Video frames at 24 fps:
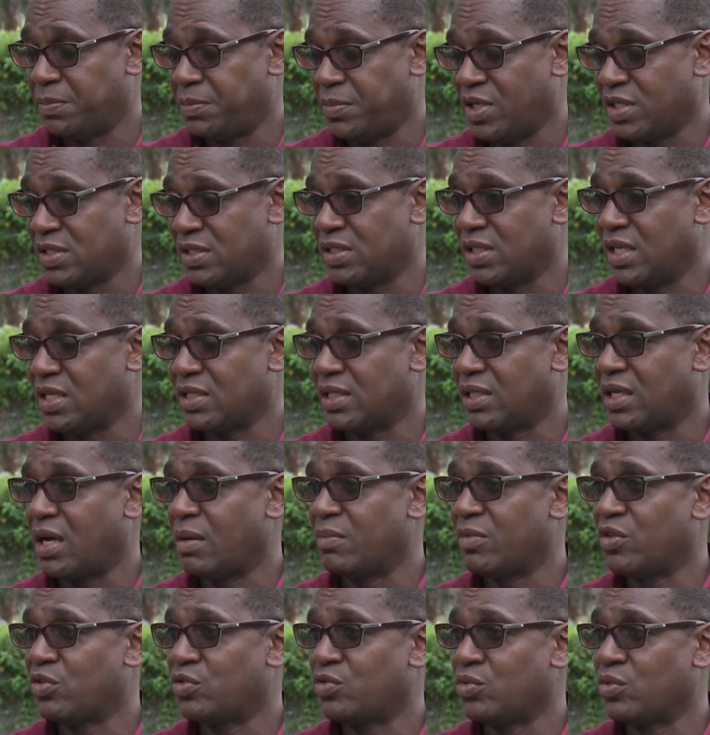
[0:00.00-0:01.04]
person as they're
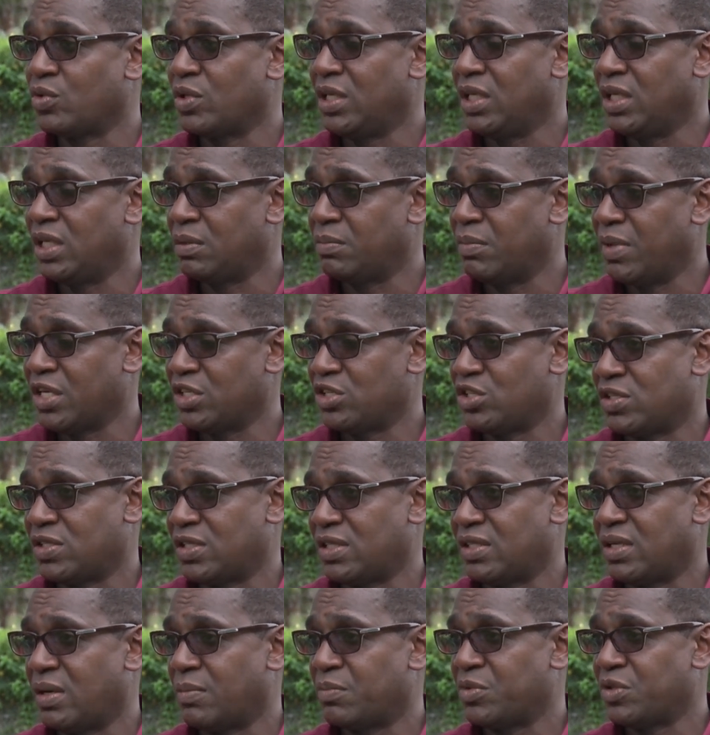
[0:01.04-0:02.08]
coming through. It measures the
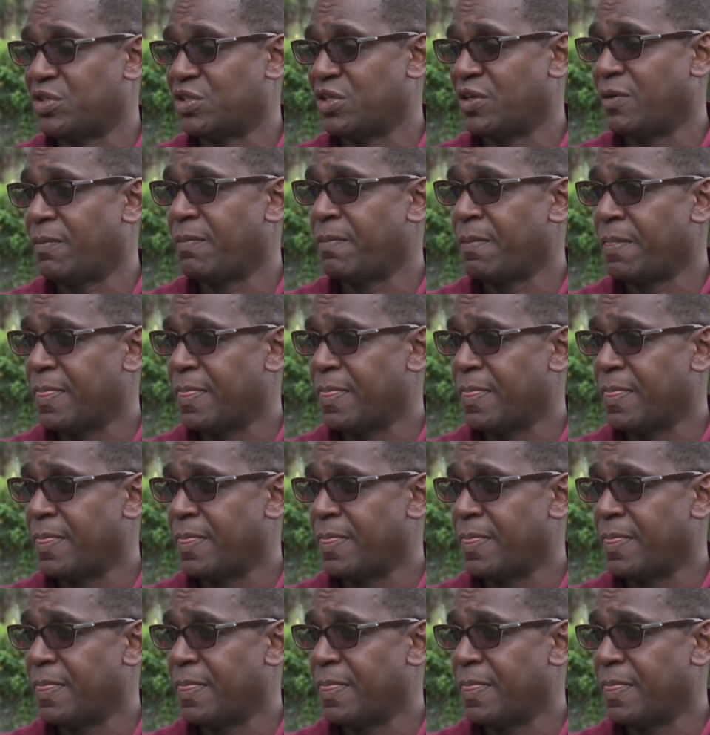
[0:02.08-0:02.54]
temperature.